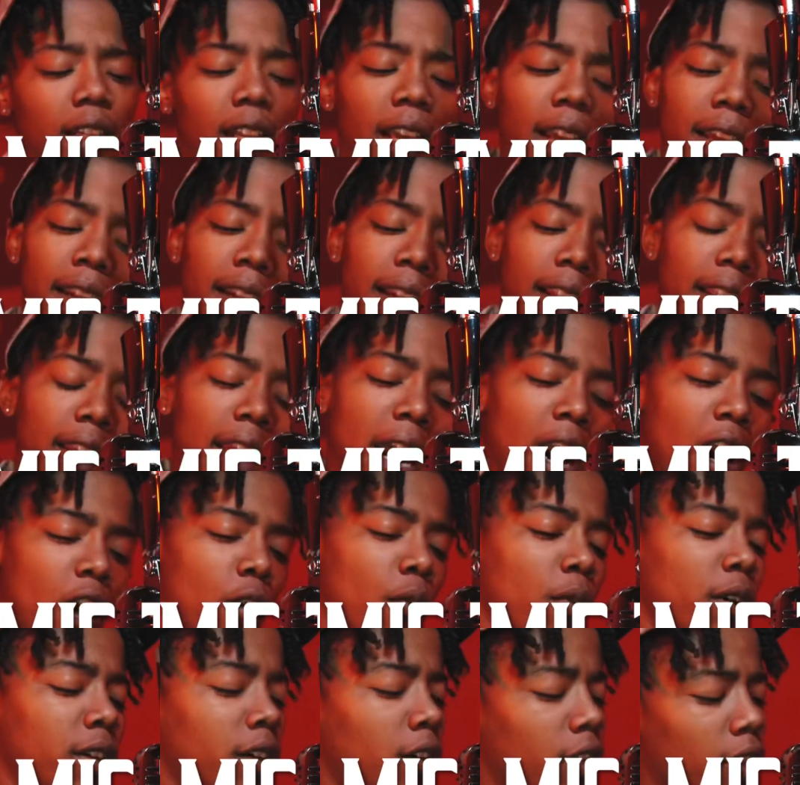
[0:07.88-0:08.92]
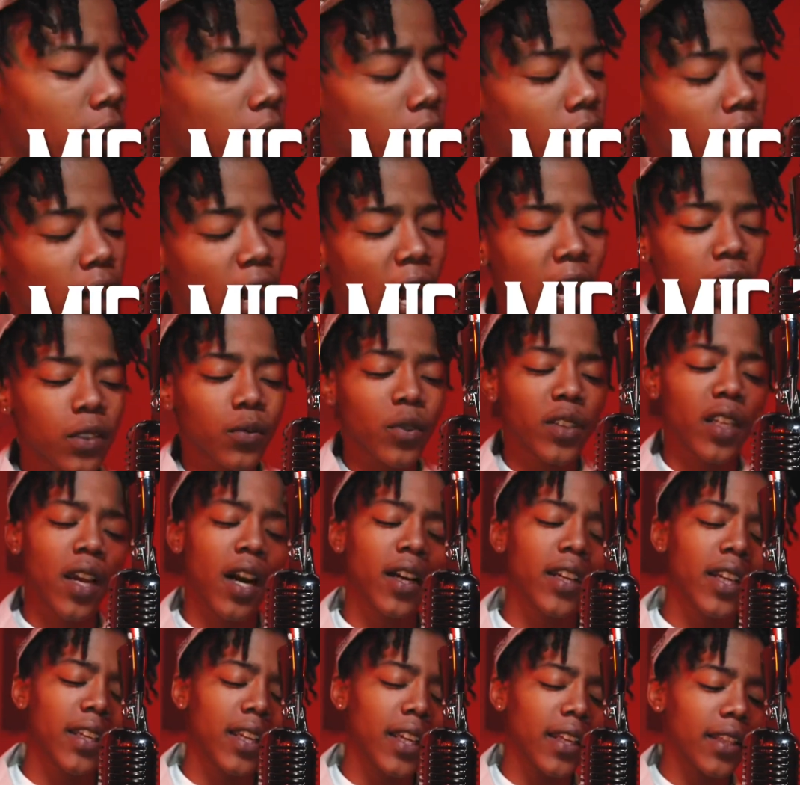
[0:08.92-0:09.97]
Lady, y'all don't want no love, I swear
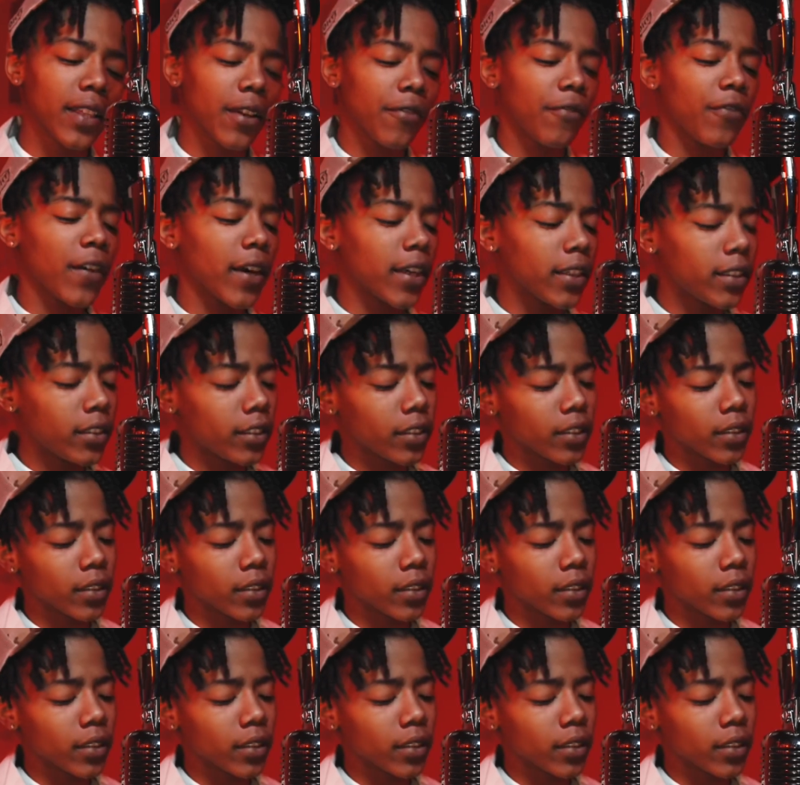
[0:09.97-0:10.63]
y'all could keep the fake shit.